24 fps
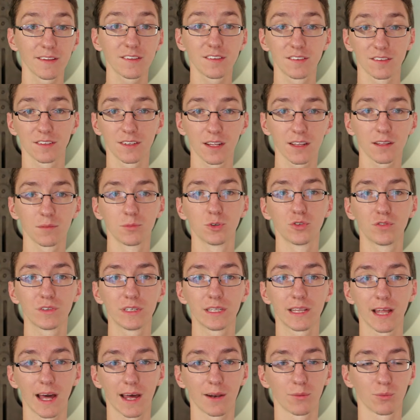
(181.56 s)
this is another
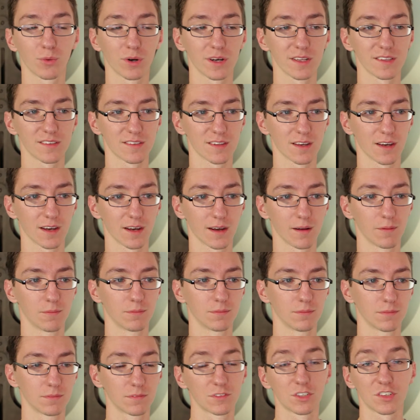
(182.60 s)
movie that was,
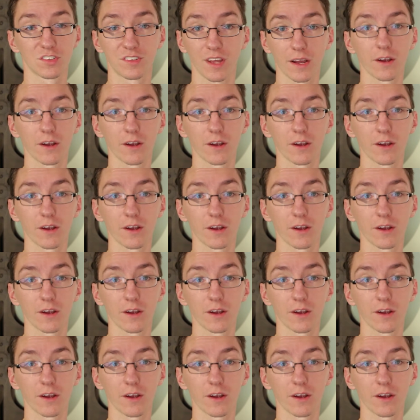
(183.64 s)
just